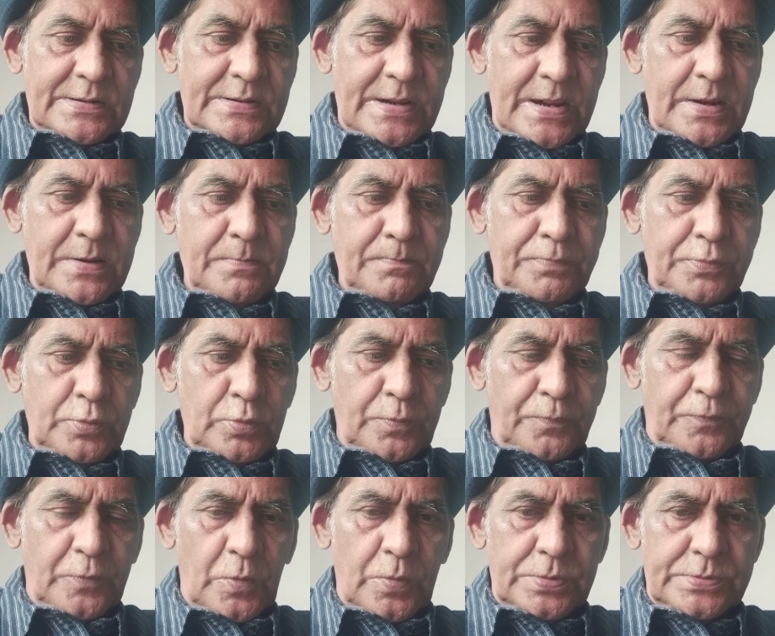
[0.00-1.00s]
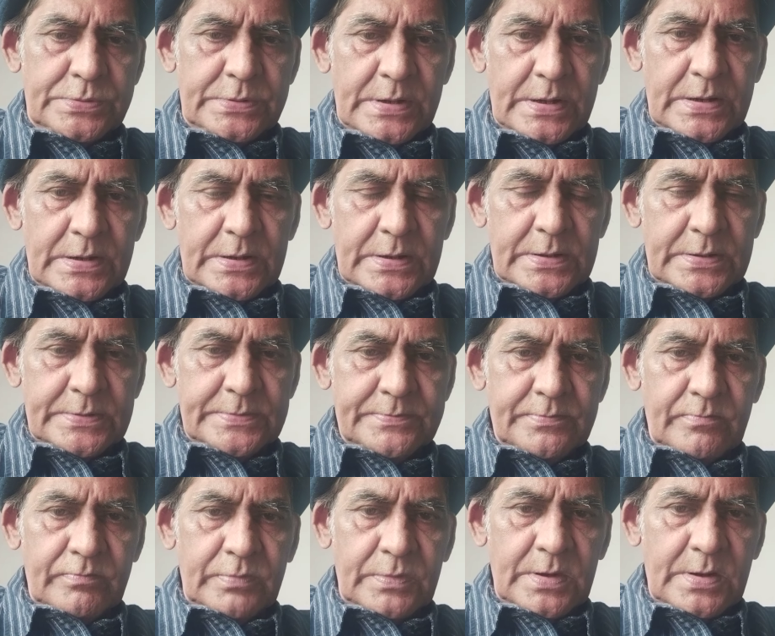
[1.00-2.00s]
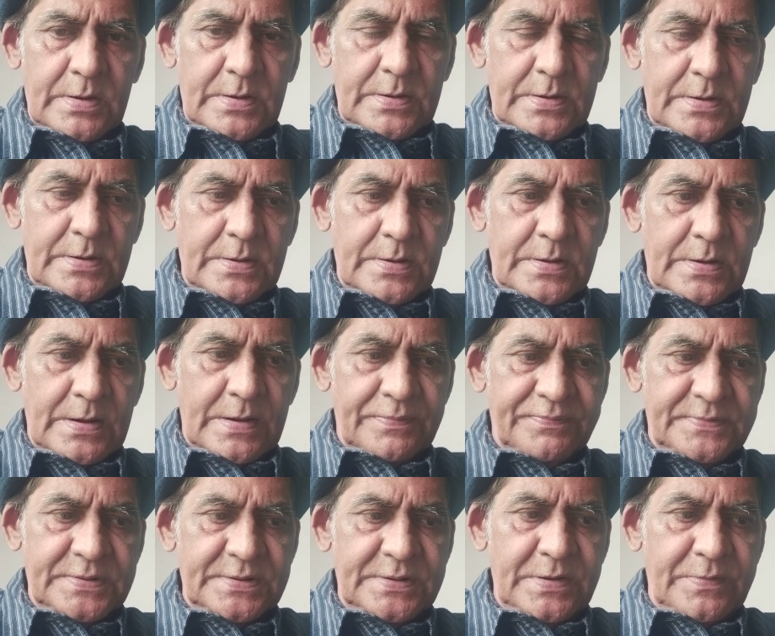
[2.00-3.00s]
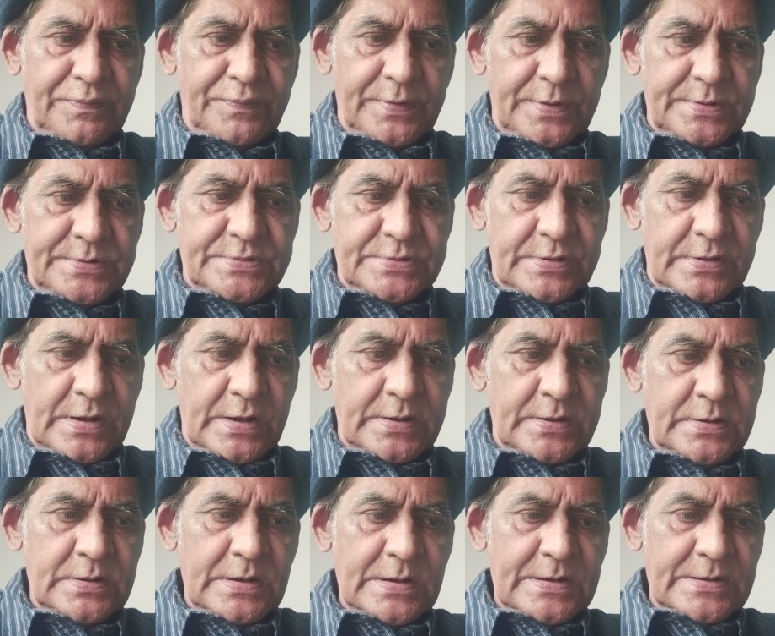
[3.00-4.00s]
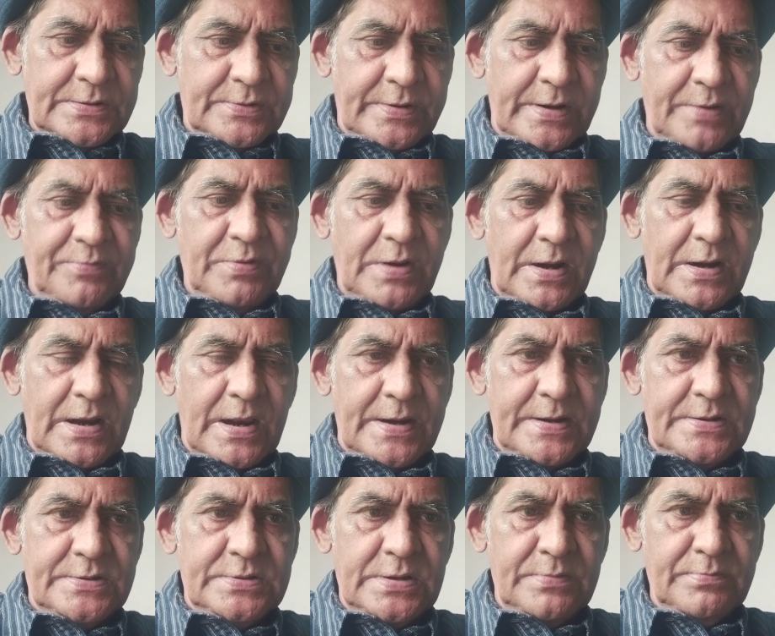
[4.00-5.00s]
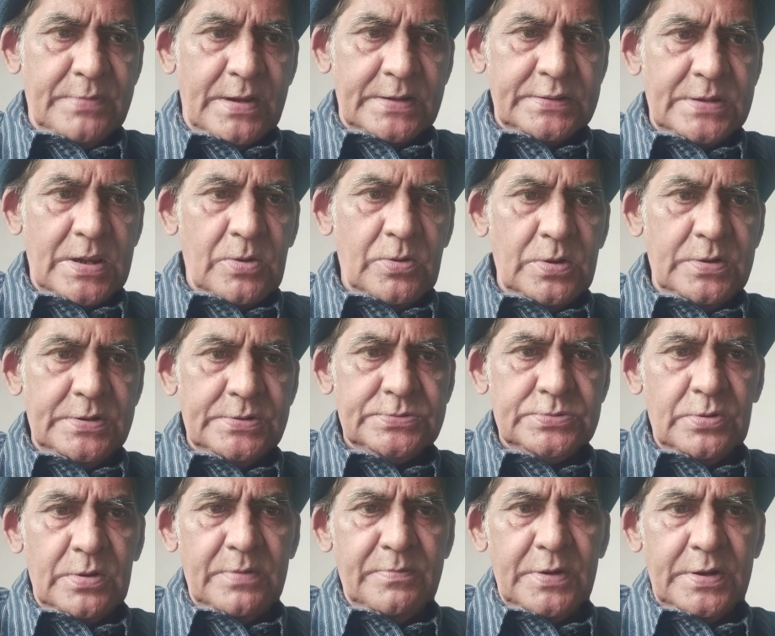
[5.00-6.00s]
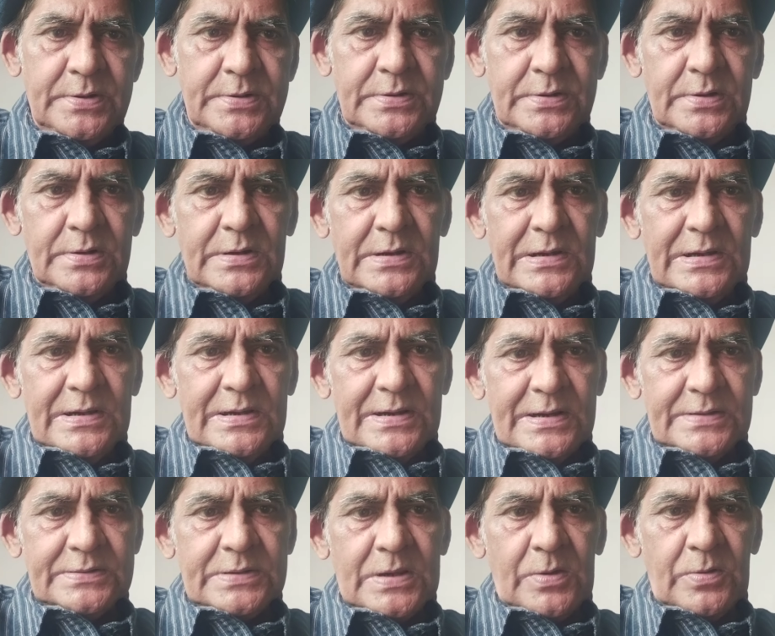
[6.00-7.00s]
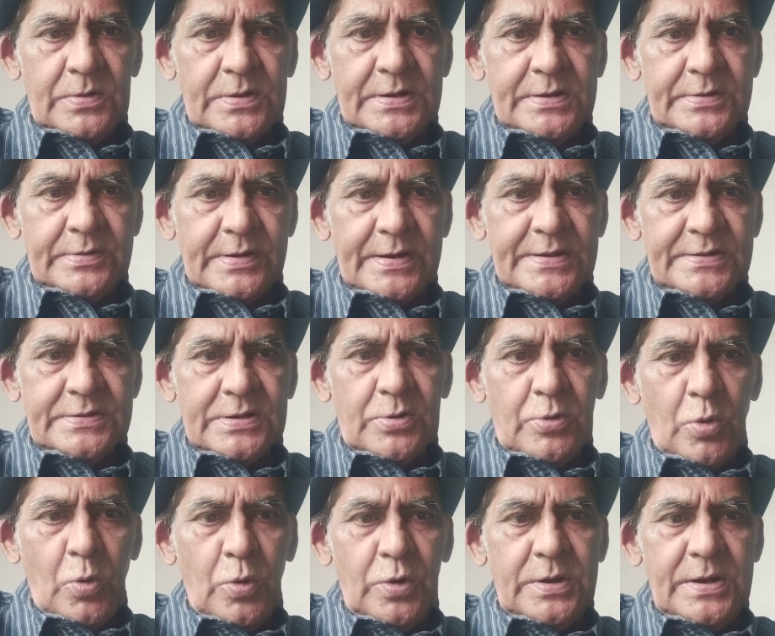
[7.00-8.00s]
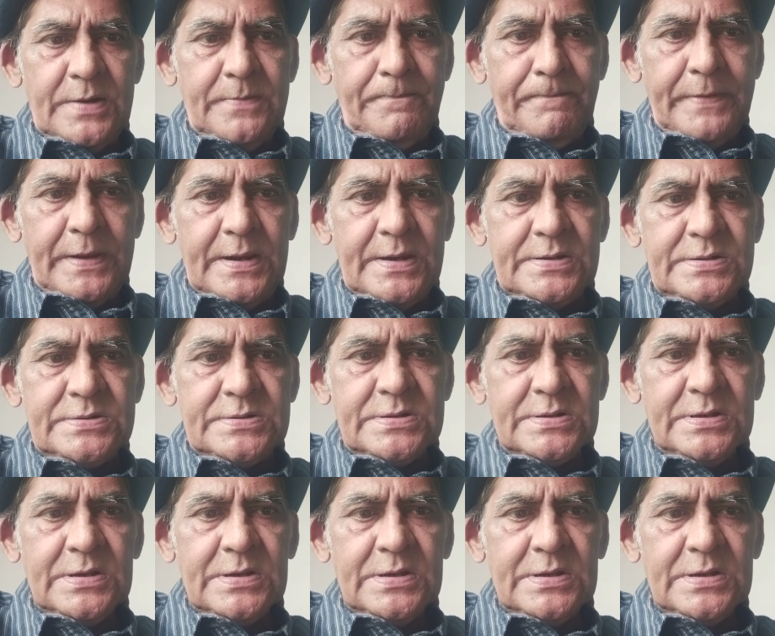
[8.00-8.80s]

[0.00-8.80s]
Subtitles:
They improve, folks, after the first run. Trevor rides him. Atawali, Suleiman Atawali trains. The Golden Peaks.